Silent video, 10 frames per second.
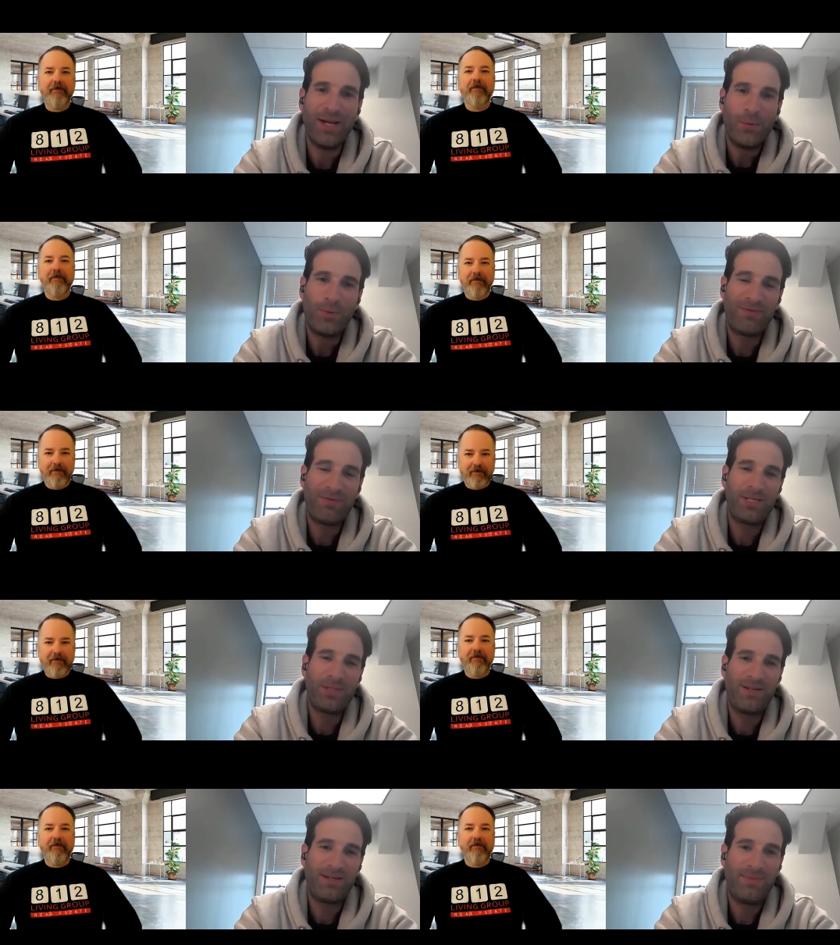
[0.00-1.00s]
Speaker 1: We've always
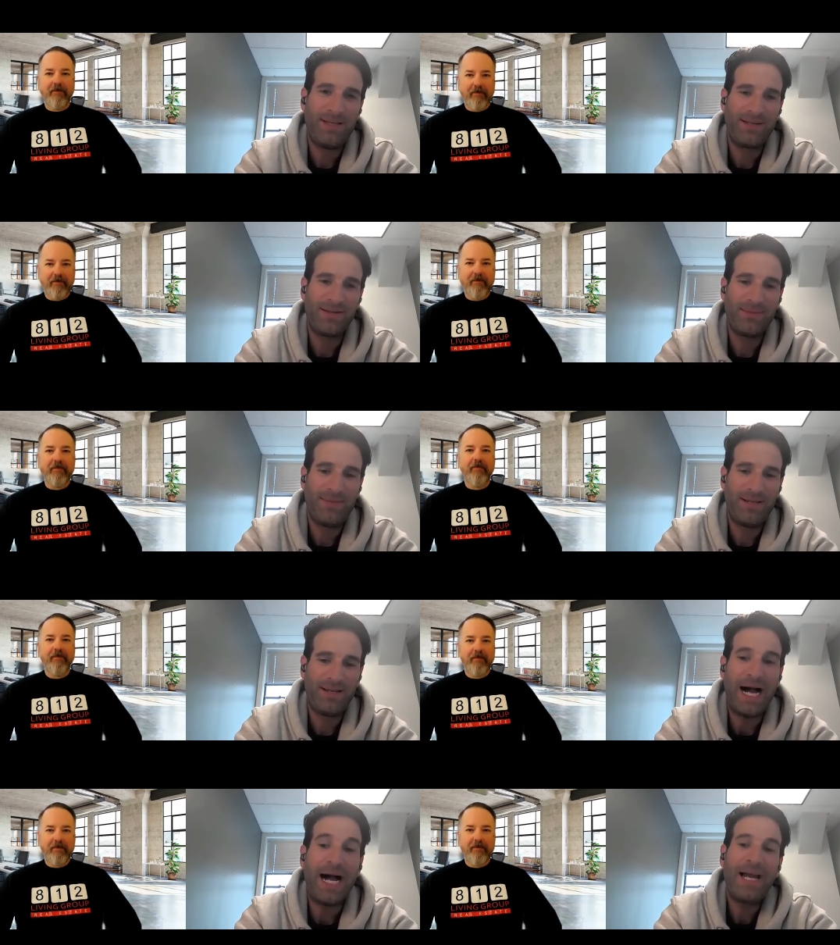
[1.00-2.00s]
wanted to be a little bit,
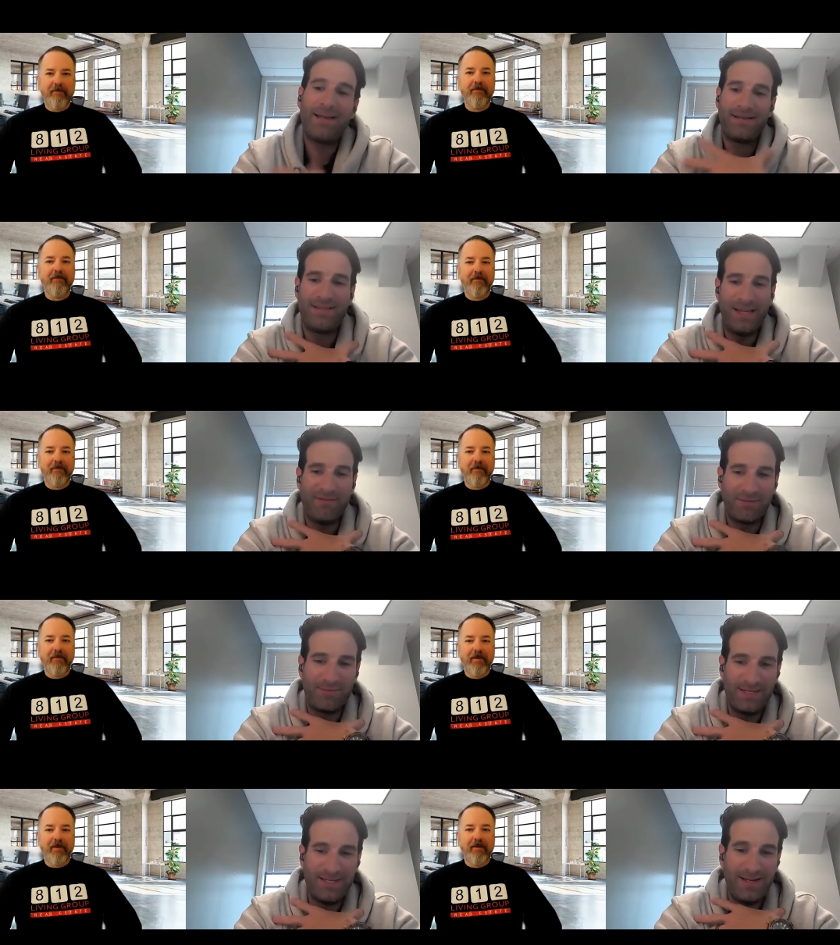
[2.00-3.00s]
I say from
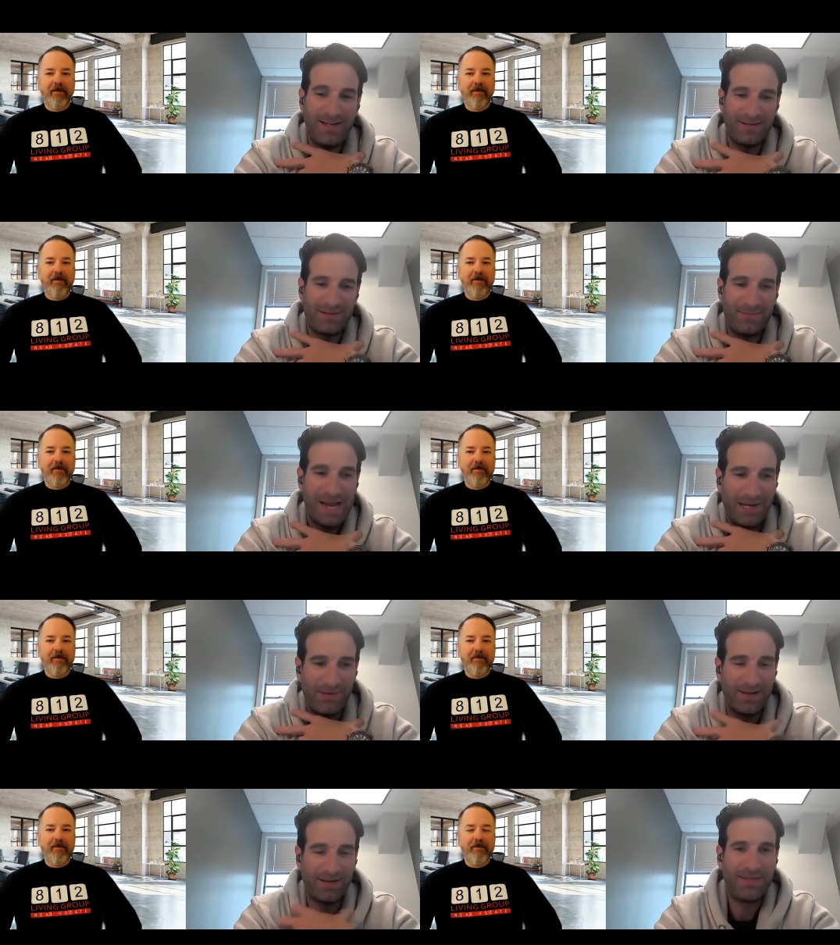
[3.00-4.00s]
an English
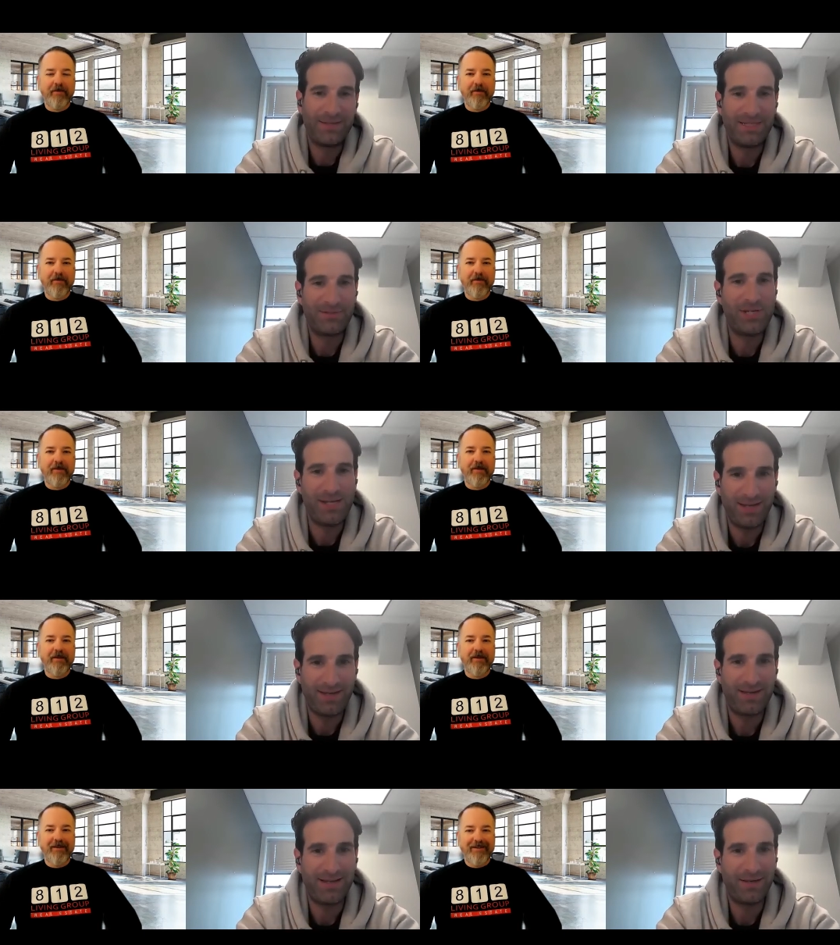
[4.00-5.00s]
background, being a bit
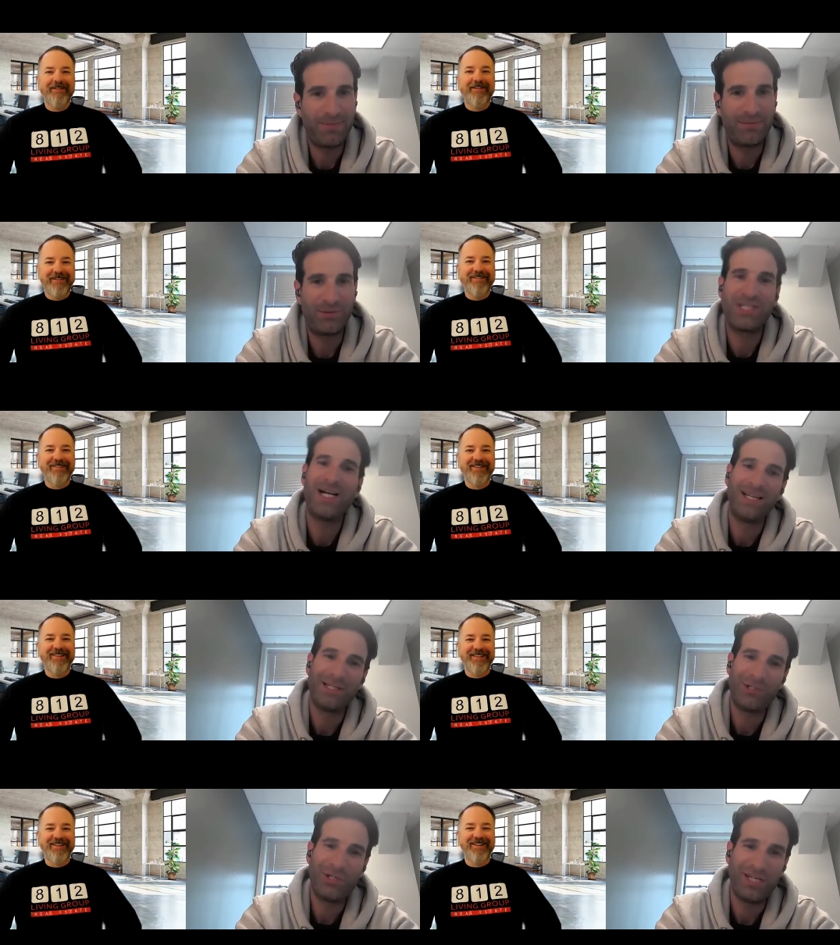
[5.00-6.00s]
cheeky, a little bit more
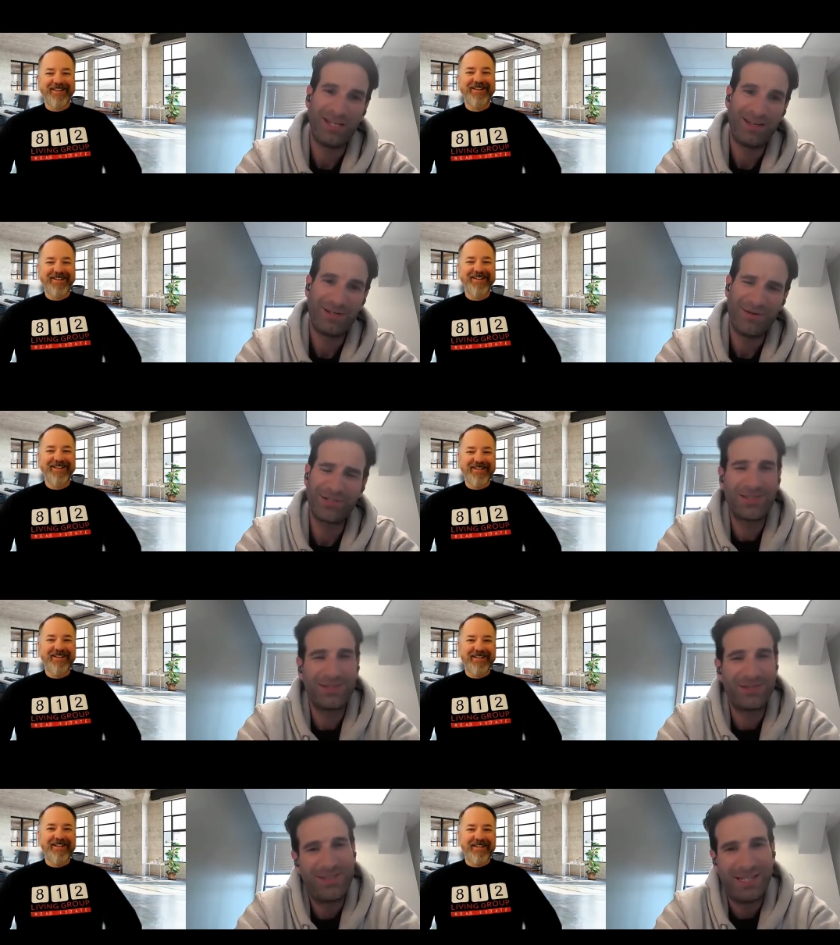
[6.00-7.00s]
tongue-in-cheek, you know, not so
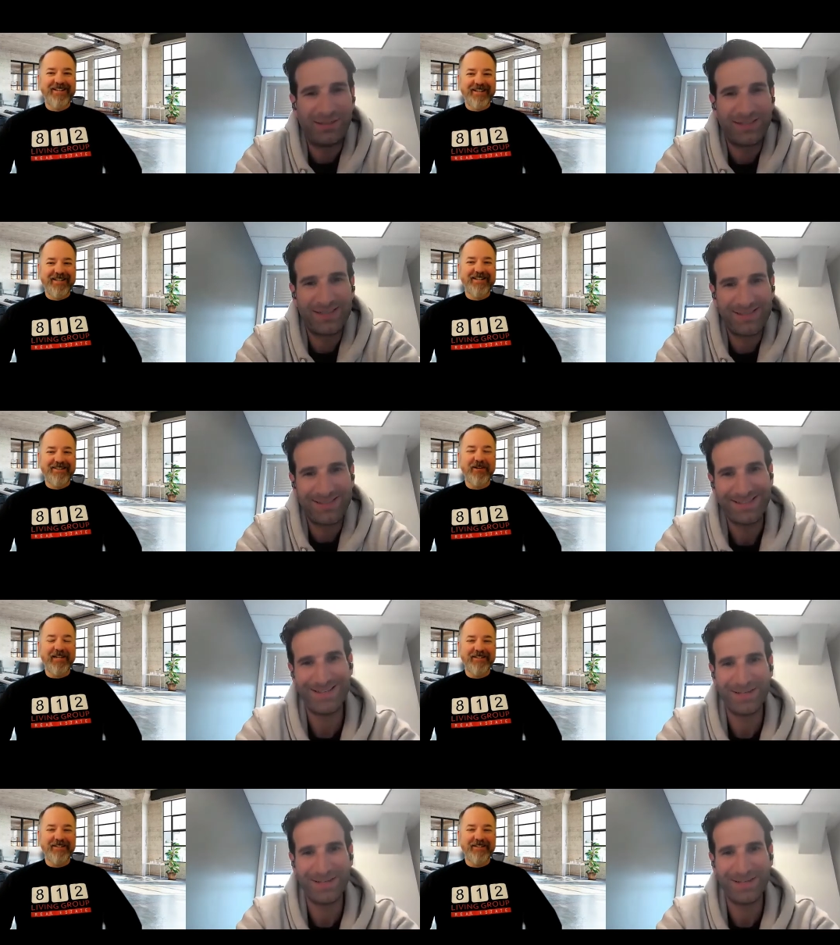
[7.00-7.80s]
serious, you know.